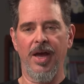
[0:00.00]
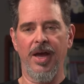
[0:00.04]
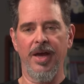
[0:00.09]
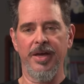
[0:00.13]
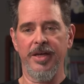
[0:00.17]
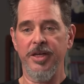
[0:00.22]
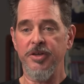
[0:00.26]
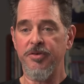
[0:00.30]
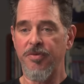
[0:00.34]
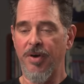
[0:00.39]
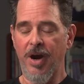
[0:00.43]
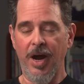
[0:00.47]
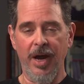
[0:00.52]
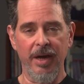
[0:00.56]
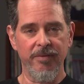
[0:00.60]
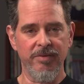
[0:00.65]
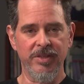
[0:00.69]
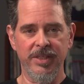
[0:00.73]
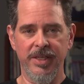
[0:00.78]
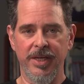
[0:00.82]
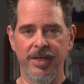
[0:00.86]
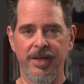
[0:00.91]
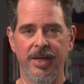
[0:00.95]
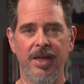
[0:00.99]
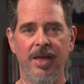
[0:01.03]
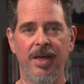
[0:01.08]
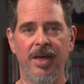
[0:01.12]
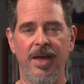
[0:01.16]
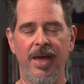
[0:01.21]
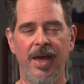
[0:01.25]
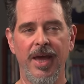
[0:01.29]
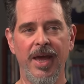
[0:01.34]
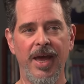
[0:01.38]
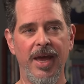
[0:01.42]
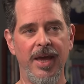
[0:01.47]
He drives it,
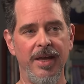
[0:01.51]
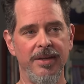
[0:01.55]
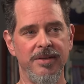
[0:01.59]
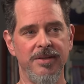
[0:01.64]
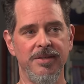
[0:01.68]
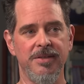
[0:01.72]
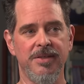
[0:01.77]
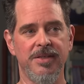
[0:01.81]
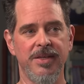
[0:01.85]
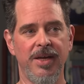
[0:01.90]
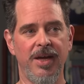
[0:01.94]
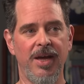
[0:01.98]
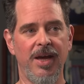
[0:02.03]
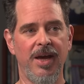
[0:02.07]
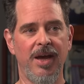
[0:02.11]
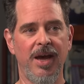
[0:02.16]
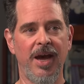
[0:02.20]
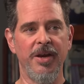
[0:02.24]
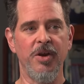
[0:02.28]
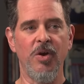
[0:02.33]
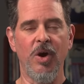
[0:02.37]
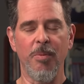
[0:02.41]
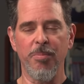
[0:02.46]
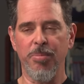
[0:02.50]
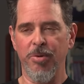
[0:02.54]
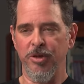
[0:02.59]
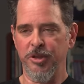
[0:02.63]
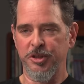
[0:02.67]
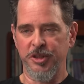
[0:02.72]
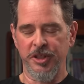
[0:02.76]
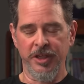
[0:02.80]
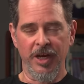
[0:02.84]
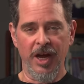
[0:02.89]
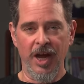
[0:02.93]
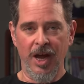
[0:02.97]
and I know I'm
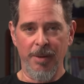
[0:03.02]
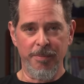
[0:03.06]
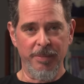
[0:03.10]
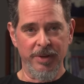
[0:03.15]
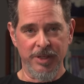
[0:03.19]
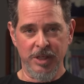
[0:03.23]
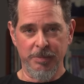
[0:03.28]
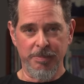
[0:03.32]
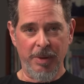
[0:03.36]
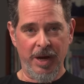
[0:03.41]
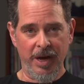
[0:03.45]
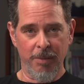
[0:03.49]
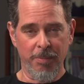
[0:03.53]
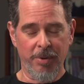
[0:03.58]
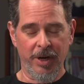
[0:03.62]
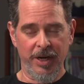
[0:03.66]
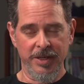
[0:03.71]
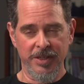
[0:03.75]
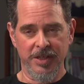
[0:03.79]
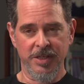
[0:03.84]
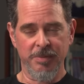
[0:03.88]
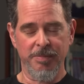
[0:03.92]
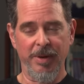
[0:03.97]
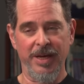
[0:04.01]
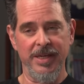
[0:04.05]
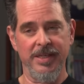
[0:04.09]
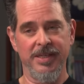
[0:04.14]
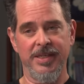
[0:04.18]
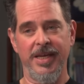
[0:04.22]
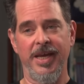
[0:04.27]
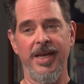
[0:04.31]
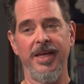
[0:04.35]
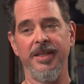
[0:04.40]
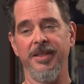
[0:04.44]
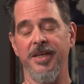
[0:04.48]
pushing up a spot of prices by
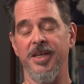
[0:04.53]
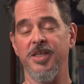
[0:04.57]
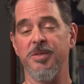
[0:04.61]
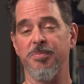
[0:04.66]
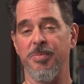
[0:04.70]
saying this,